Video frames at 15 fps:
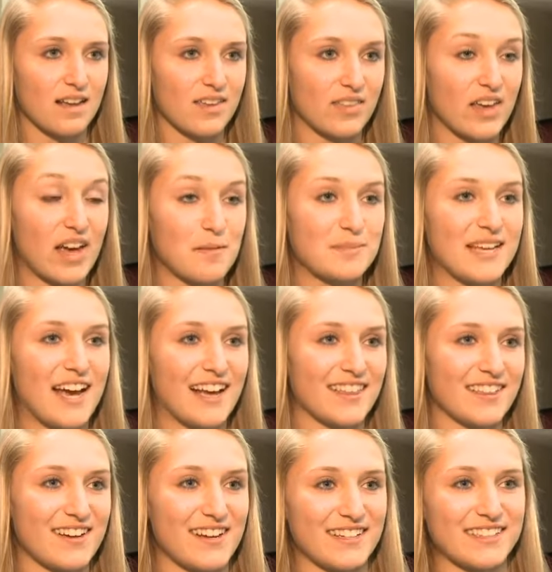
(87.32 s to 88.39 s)
The
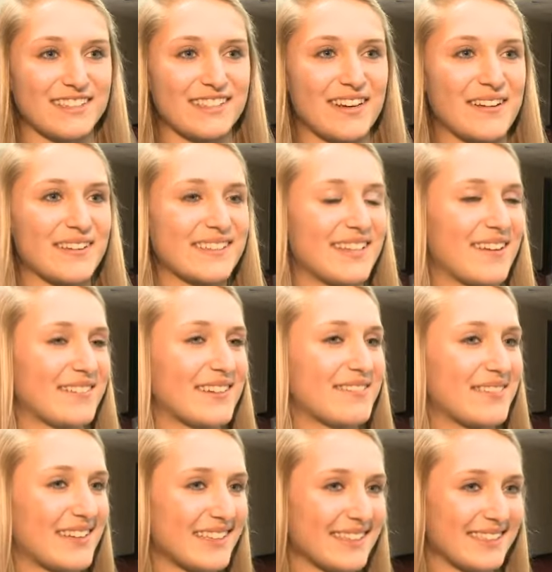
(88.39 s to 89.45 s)
heptathlon, so 7
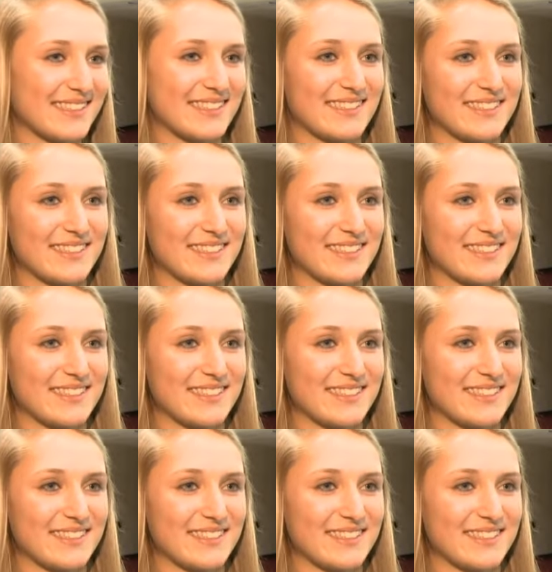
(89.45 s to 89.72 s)
events.